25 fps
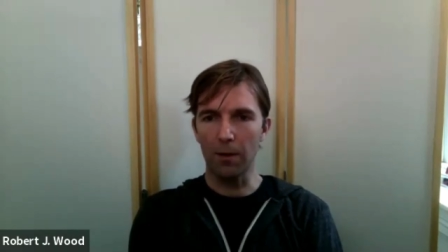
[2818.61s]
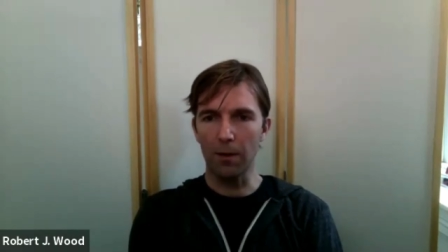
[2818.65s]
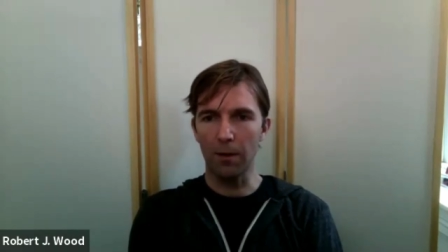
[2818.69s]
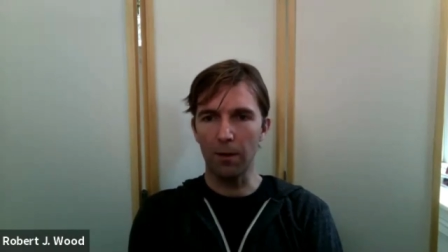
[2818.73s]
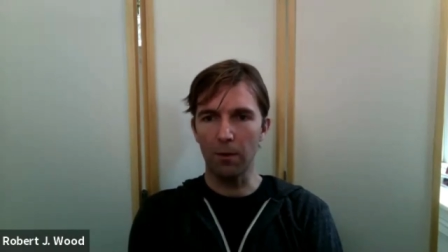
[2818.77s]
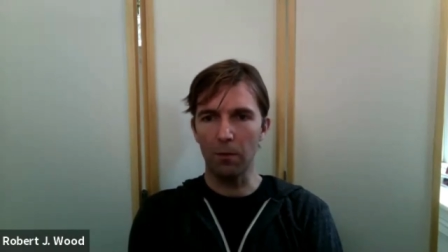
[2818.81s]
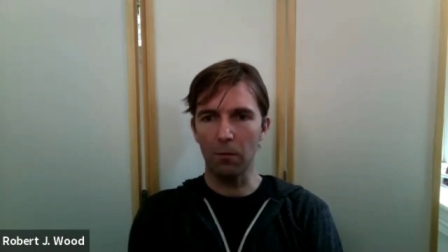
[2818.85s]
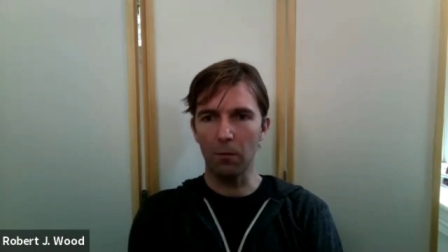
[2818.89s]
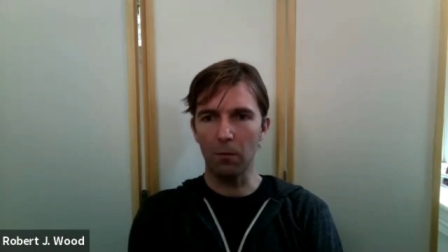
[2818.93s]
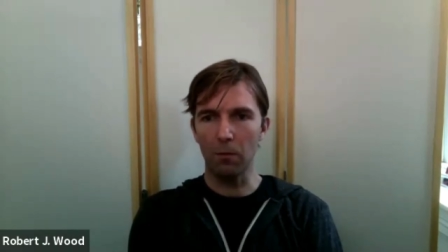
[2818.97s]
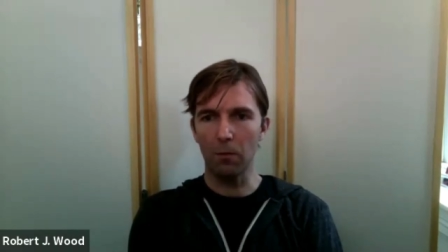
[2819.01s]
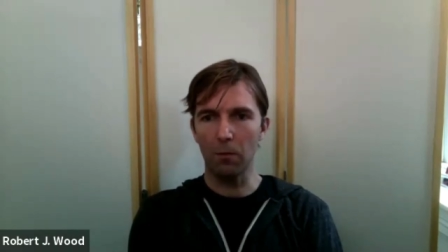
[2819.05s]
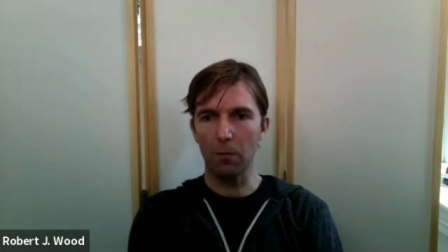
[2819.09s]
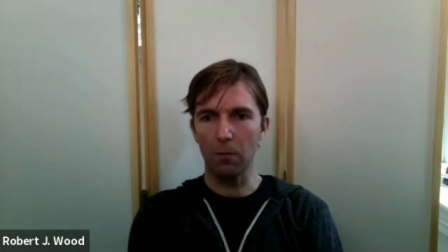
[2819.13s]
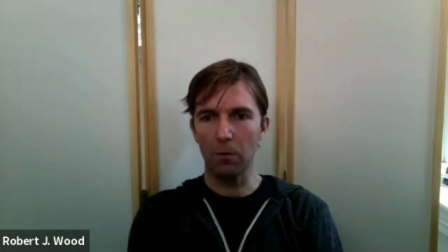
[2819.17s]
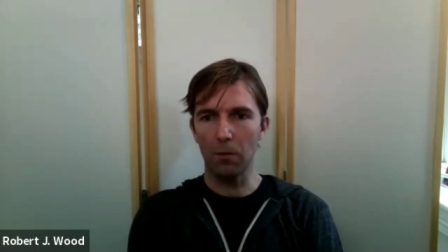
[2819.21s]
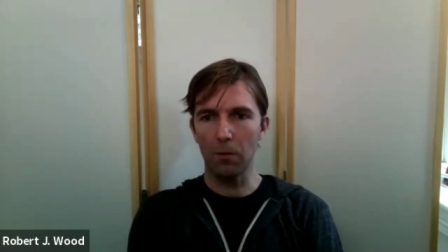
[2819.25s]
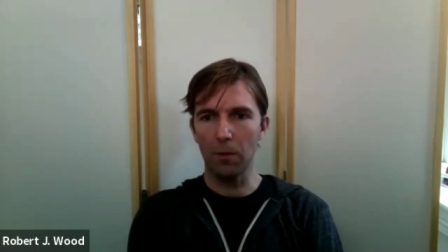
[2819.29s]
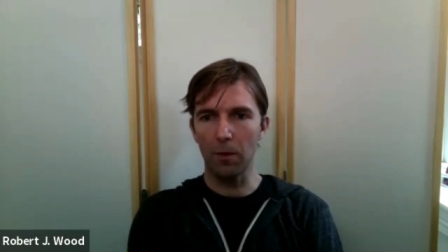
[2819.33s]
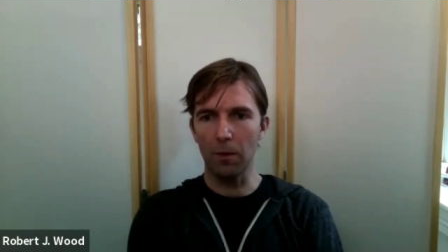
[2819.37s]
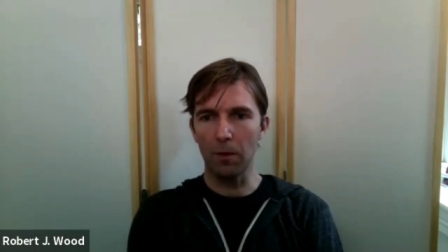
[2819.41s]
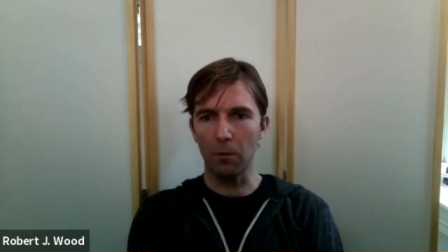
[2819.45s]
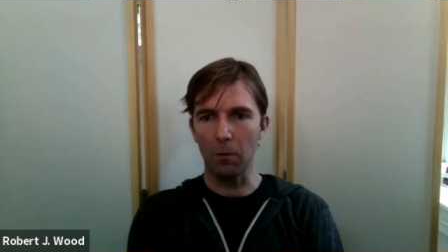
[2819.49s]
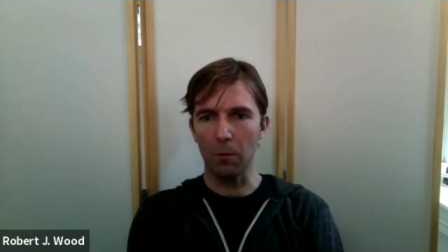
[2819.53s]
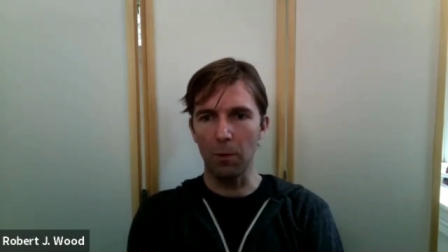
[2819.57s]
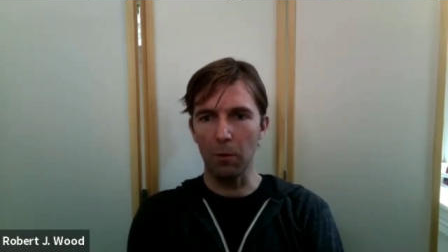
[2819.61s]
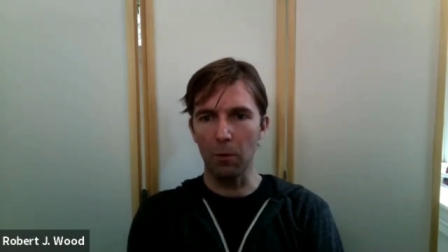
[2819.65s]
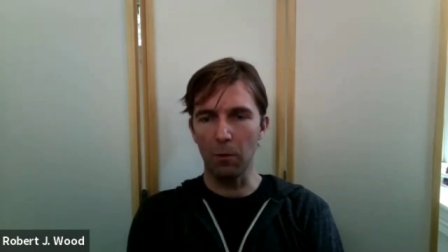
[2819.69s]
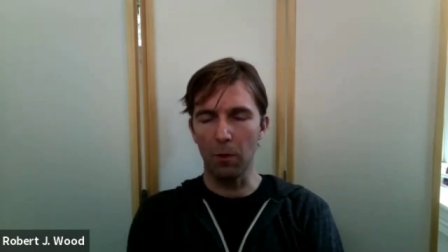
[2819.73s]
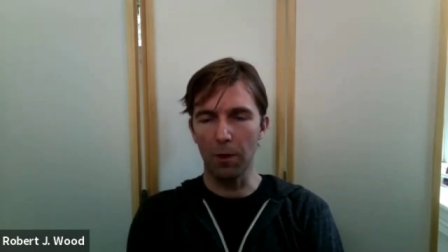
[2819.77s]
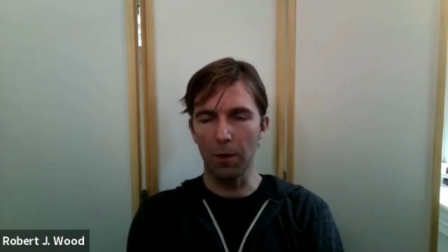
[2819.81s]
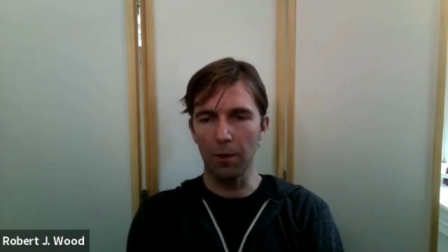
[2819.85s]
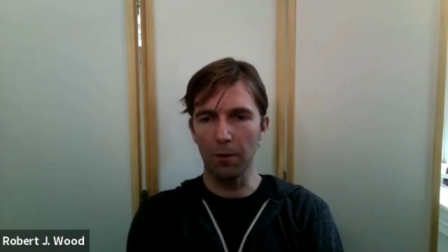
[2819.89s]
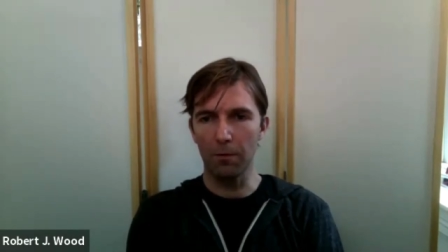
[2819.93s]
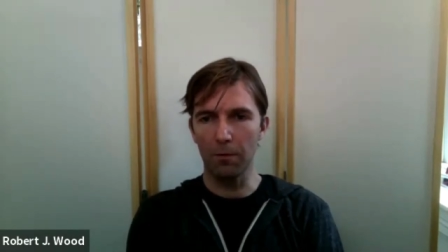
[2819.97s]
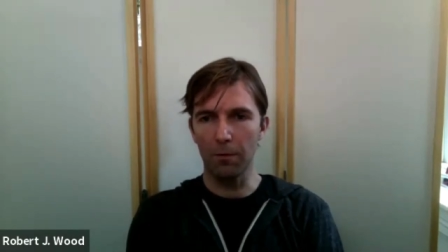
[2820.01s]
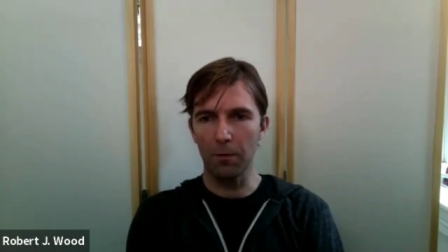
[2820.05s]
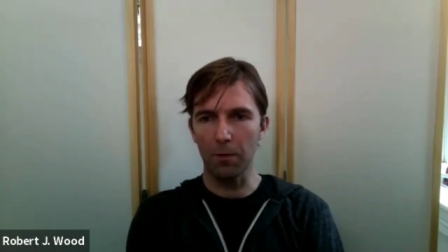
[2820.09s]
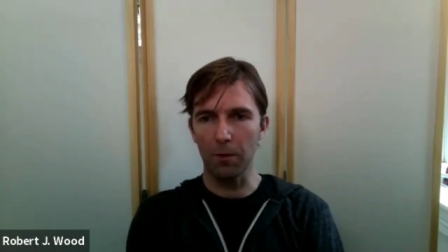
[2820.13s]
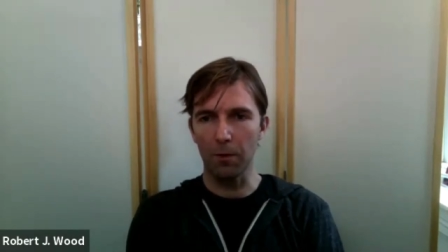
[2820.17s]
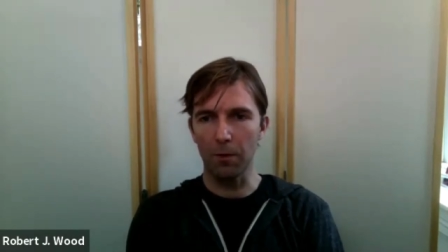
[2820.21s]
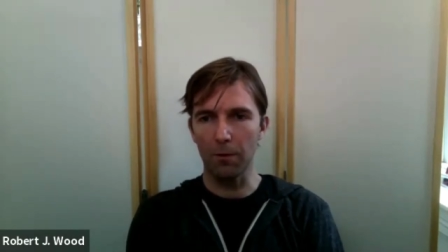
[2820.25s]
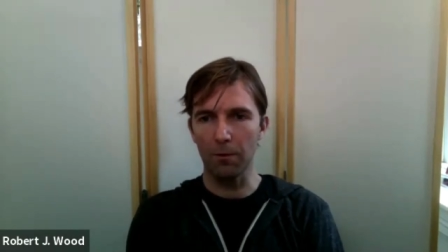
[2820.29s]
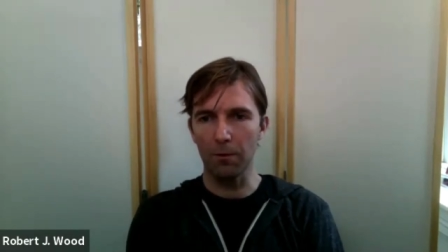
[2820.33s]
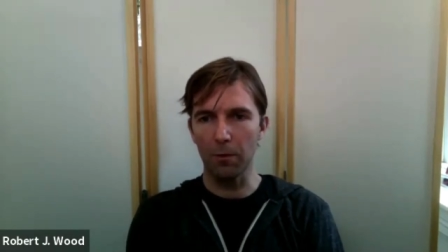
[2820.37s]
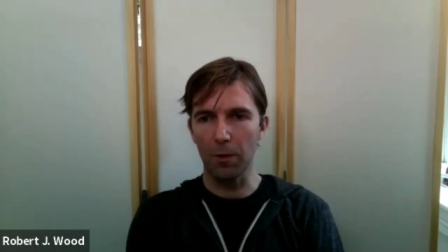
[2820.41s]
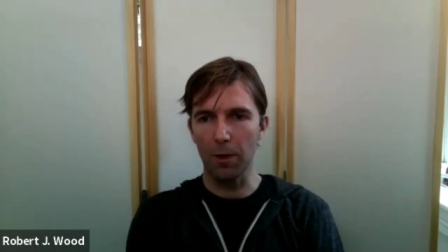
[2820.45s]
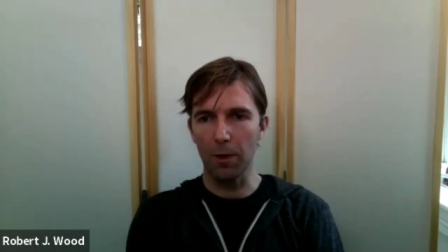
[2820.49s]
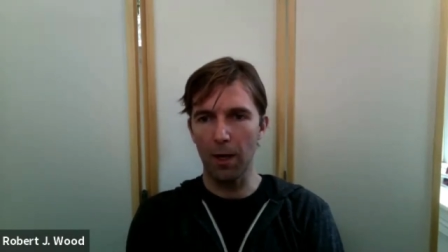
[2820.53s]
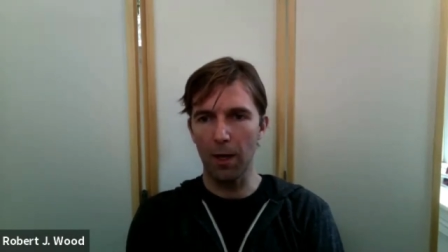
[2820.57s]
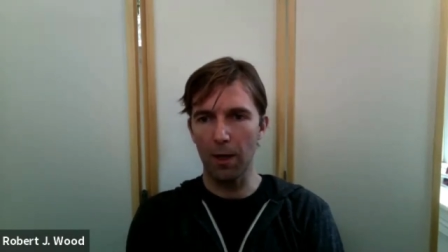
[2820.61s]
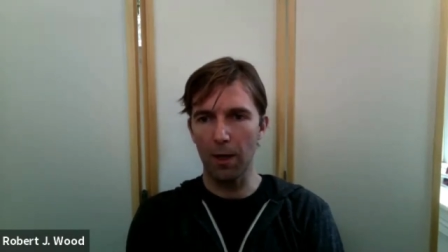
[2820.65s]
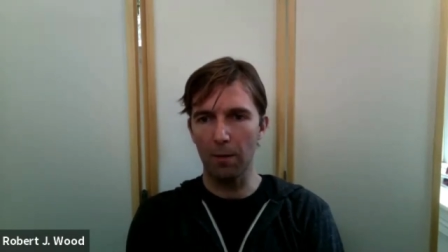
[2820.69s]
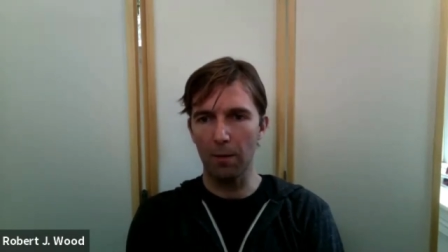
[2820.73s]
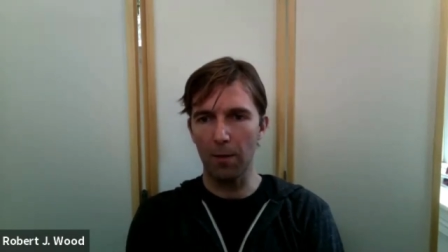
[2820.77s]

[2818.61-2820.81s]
that it would be wonderful if we had a